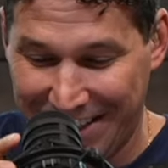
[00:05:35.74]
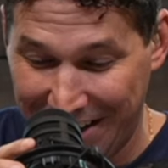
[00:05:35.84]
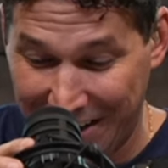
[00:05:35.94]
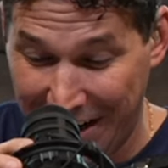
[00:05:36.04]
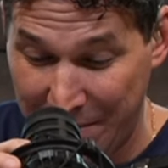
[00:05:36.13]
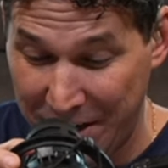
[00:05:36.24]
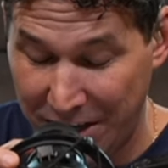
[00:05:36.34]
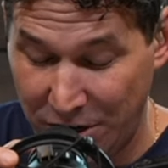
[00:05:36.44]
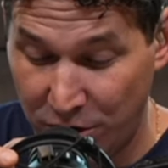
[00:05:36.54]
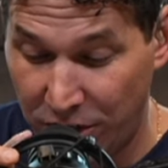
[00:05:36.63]
uh, I
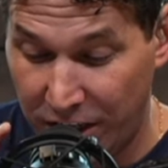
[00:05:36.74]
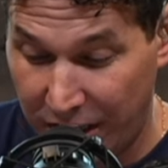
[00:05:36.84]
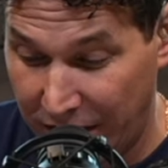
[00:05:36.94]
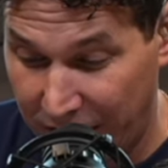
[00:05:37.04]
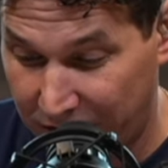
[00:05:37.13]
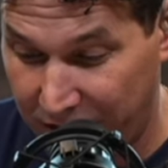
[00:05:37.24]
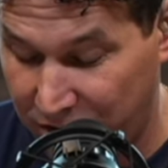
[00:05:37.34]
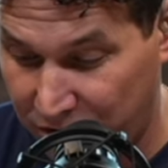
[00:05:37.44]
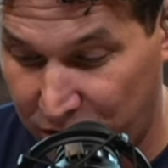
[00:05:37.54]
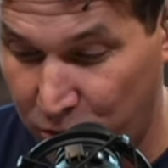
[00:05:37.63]
mean, you literally
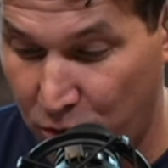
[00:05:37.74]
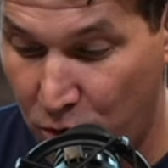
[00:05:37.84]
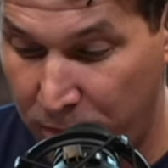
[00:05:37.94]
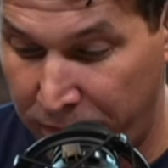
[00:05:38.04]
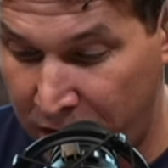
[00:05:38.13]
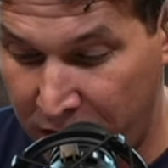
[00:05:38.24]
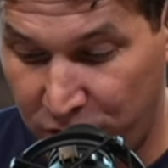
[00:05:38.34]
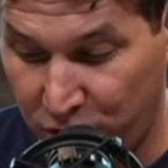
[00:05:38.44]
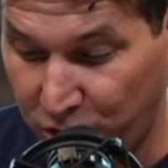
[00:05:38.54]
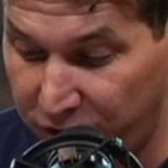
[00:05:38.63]
just Google
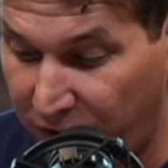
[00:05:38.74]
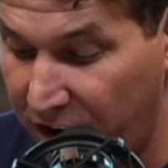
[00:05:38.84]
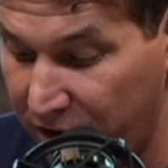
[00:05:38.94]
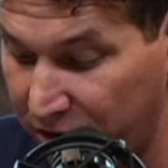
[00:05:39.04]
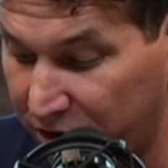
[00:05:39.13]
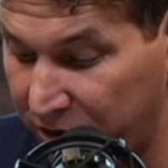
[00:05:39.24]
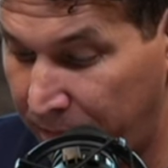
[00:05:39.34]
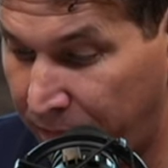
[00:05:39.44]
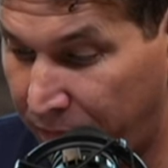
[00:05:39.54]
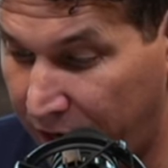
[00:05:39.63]
church fathers
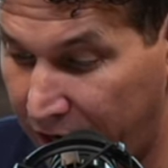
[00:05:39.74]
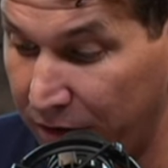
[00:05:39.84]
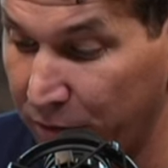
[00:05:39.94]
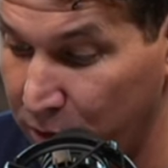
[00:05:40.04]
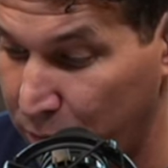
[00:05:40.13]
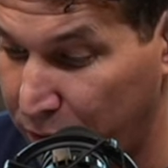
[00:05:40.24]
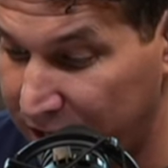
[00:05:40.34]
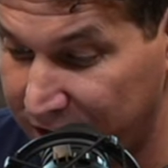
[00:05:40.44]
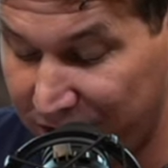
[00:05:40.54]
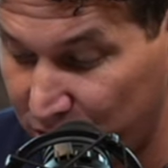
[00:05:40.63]
and the real
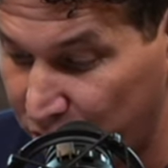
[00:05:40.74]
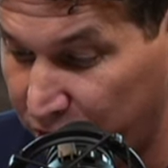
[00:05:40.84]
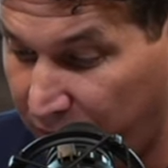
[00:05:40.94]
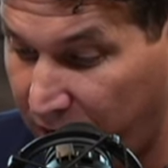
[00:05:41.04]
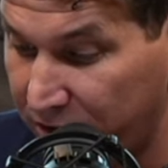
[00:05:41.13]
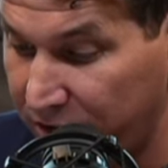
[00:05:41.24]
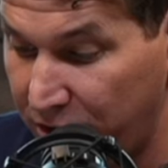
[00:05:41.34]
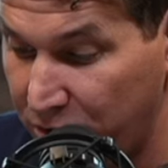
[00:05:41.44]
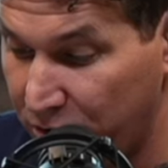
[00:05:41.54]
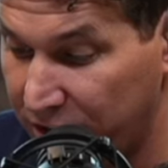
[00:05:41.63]
presence or church fathers in the
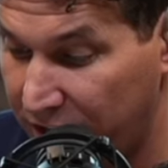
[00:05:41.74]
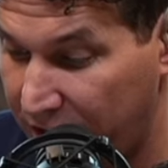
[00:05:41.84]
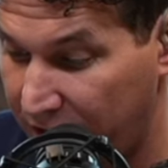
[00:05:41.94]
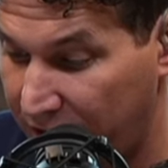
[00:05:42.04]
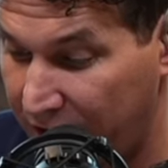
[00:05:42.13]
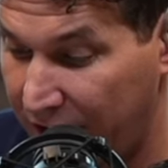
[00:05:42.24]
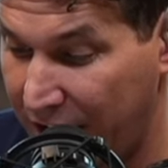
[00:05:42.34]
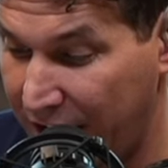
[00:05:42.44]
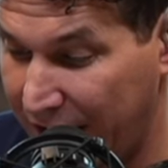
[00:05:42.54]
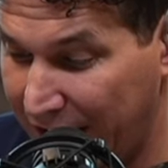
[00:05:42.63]
Eucharist. I, I,
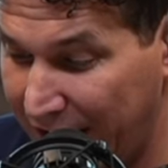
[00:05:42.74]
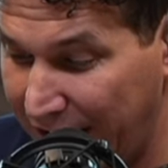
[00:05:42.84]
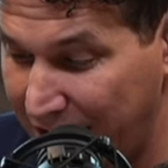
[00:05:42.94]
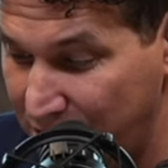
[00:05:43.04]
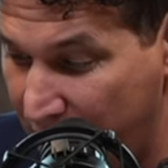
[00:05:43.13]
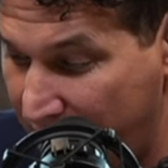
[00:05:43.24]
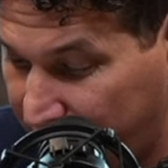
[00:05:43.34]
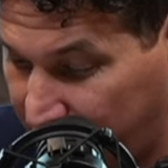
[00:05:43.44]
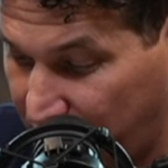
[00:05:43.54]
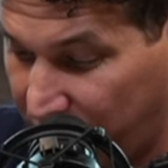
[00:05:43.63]
and you
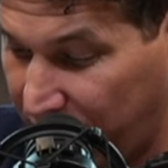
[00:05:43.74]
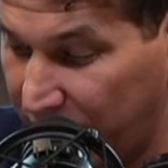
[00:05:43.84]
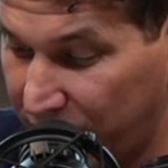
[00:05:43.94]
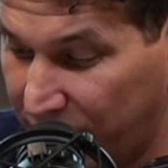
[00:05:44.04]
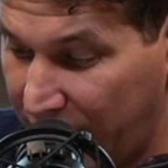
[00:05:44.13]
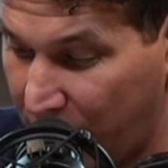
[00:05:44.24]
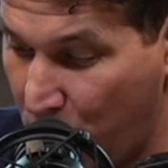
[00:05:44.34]
have just there's like